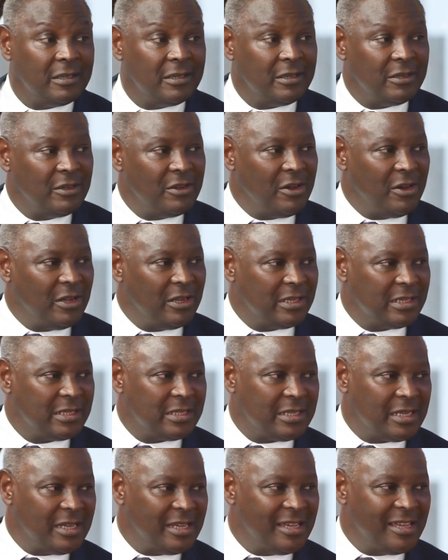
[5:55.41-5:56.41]

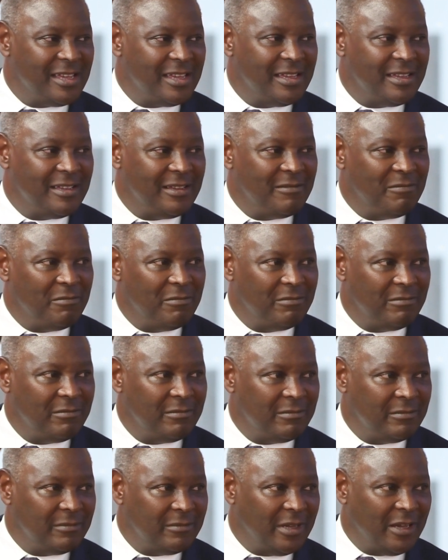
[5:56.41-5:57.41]
not a
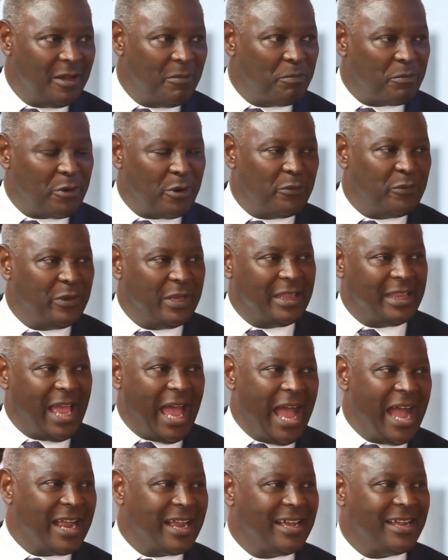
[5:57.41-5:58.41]

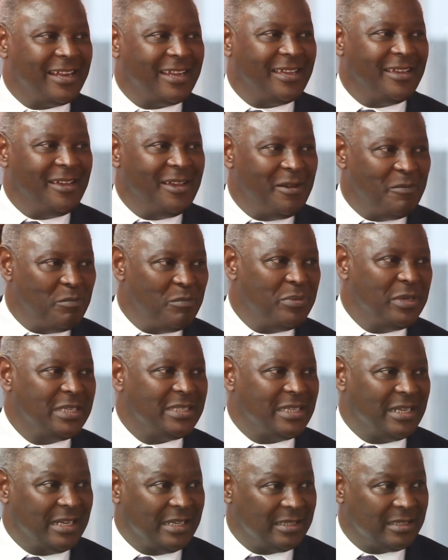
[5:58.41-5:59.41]
profit-hungry
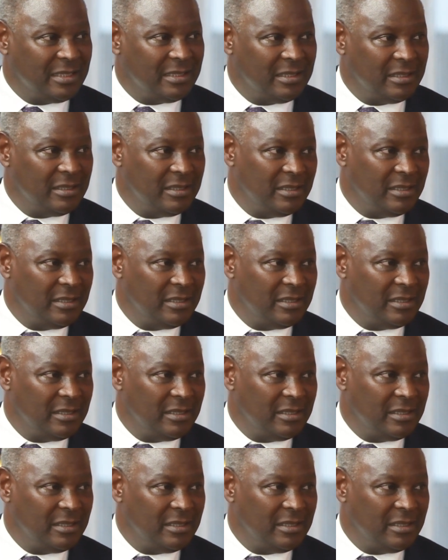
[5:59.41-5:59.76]
business.